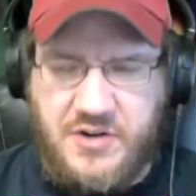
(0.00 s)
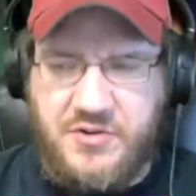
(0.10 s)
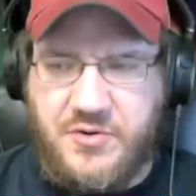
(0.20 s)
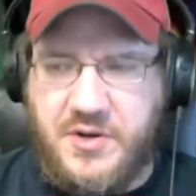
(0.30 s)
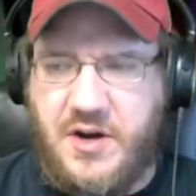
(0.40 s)
you
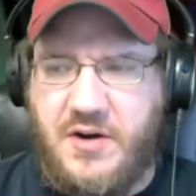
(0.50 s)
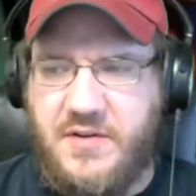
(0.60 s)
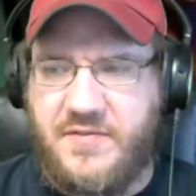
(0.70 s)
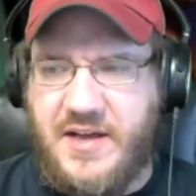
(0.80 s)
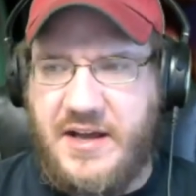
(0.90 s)
doing all
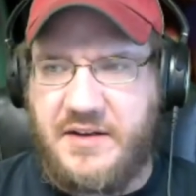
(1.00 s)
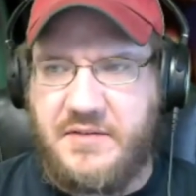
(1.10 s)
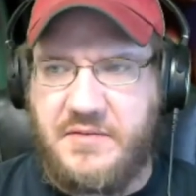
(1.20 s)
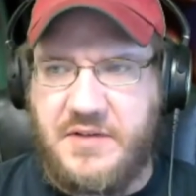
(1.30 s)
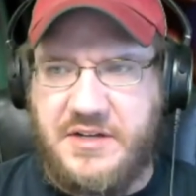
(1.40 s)
of that
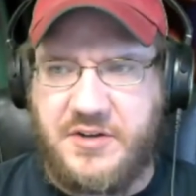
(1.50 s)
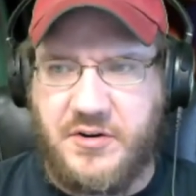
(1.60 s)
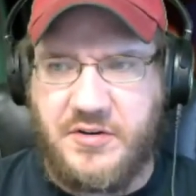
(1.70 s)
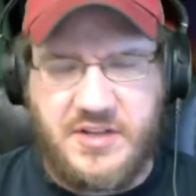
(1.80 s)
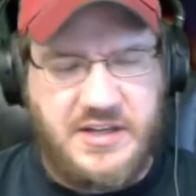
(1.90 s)

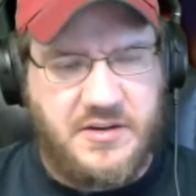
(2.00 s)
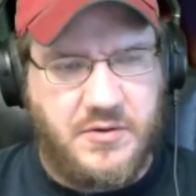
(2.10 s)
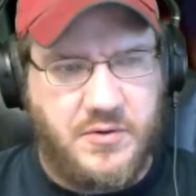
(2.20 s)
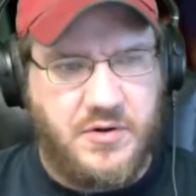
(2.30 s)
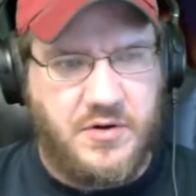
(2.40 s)
internally,
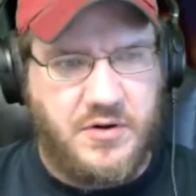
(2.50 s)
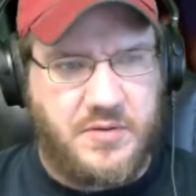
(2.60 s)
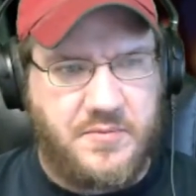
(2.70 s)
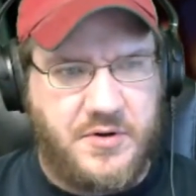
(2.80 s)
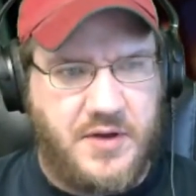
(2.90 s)
or
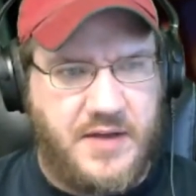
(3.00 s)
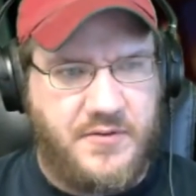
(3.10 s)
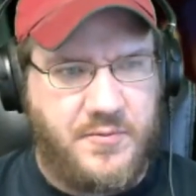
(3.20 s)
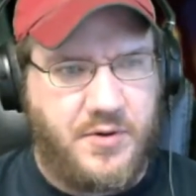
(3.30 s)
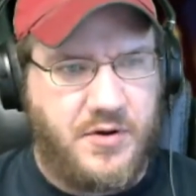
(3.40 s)
have
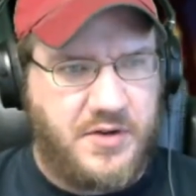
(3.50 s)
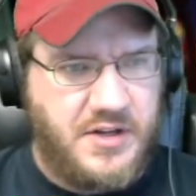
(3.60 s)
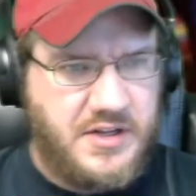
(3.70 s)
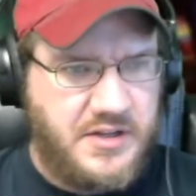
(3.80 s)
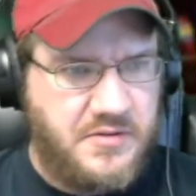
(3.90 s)
you brought
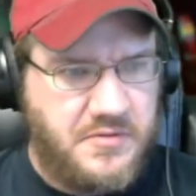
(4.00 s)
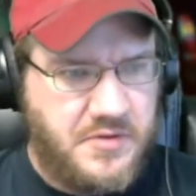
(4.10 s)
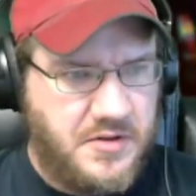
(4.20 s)
in